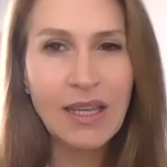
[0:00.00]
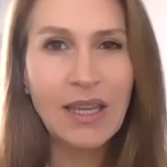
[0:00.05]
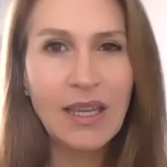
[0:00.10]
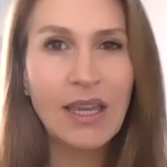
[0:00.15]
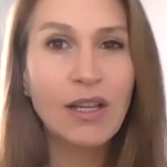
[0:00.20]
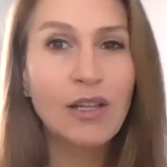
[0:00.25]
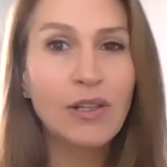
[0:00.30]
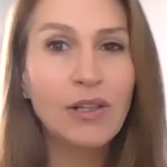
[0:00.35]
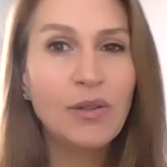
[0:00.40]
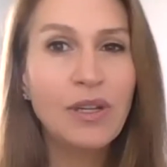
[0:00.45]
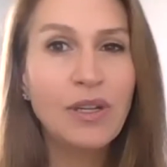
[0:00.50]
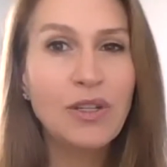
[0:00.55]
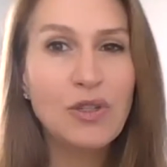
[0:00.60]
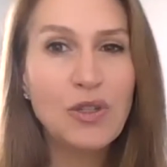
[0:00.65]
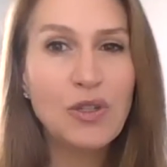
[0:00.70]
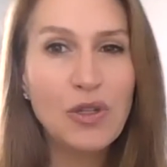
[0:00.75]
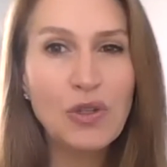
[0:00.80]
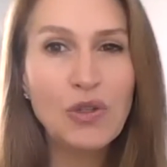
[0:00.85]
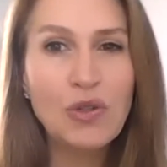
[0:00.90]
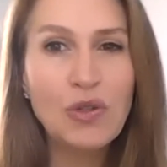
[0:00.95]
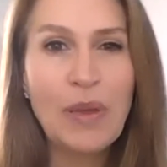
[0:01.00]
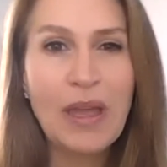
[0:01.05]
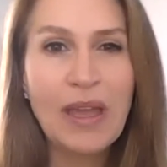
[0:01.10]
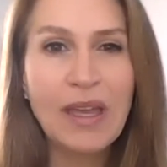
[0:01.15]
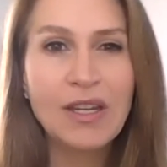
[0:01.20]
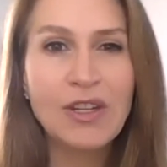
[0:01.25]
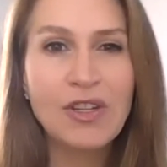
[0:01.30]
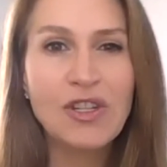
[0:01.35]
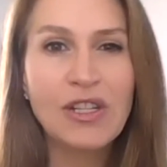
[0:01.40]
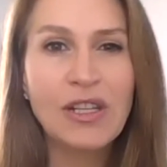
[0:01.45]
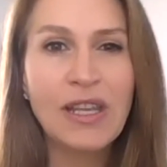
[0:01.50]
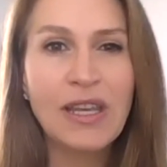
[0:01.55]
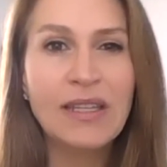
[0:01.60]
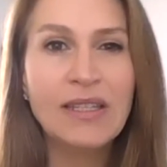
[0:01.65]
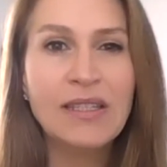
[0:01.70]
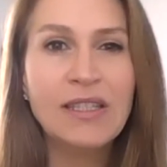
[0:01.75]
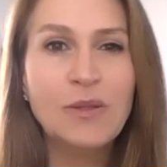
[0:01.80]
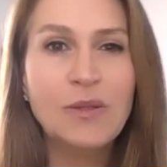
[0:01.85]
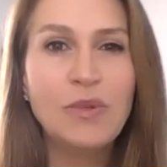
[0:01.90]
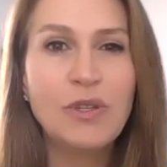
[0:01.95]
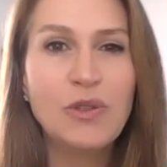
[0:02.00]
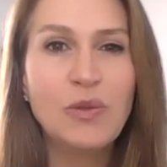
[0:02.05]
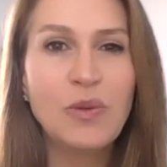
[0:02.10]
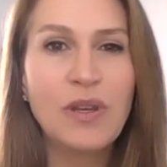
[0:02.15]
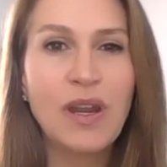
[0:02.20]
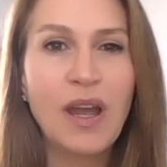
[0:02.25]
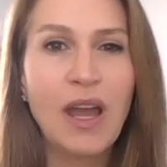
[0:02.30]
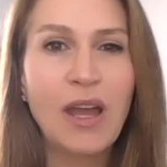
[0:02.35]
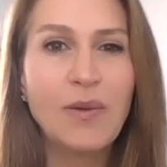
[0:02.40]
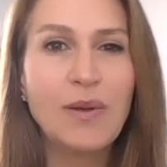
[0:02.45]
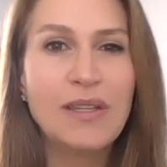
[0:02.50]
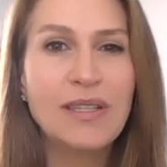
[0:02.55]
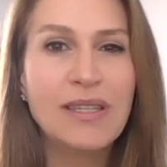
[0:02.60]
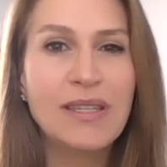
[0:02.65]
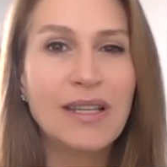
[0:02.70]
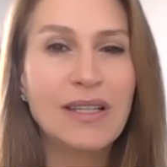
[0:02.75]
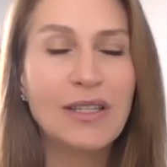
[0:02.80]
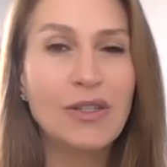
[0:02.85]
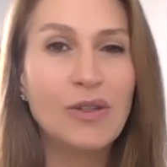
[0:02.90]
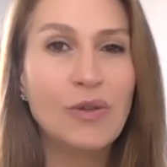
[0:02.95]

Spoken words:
including 2 managed lanes between Highway 6